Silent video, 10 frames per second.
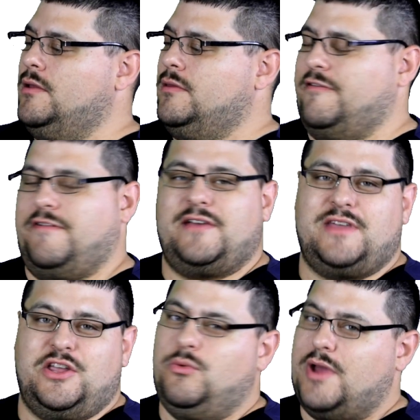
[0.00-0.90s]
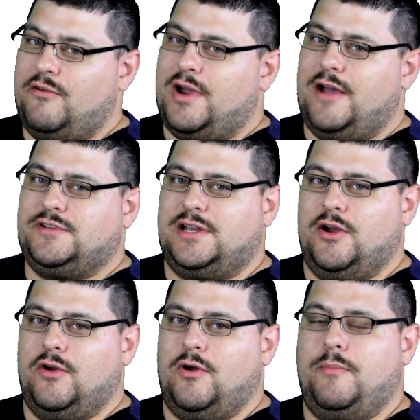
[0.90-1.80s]
The fact that you never have to
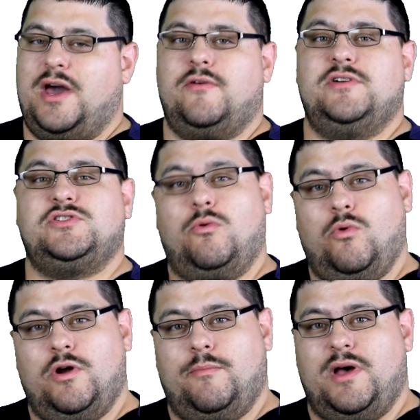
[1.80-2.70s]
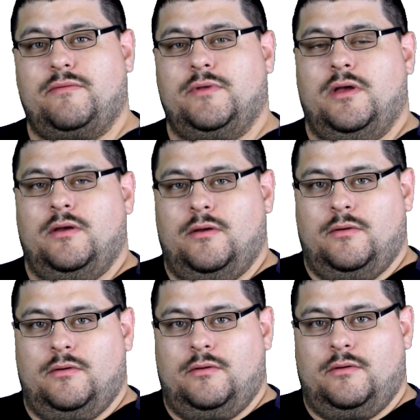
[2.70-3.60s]
carry around batteries or worry about
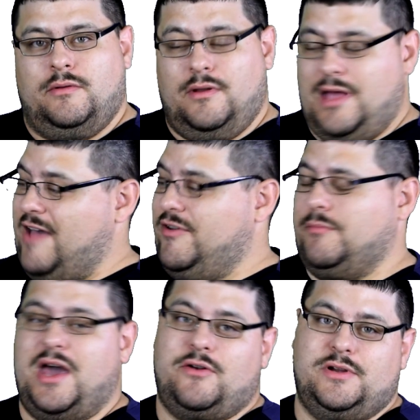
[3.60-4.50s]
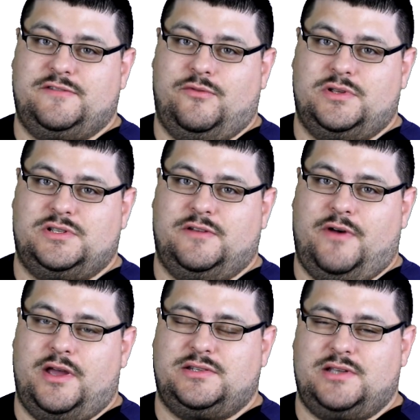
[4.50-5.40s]
having batteries for this
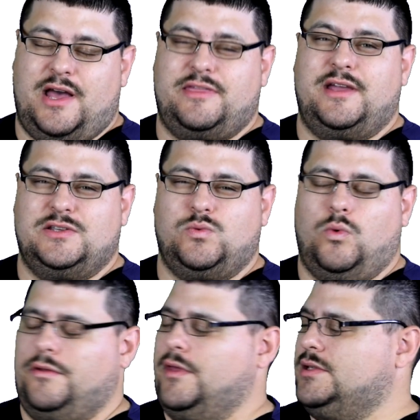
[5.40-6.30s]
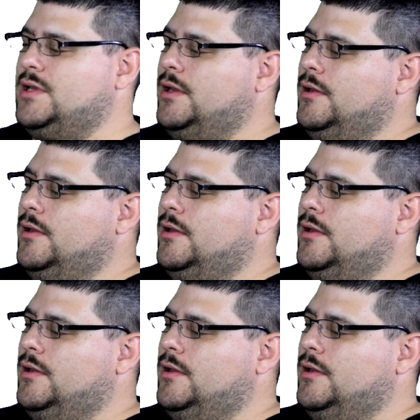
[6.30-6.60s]
device, I think is worth it.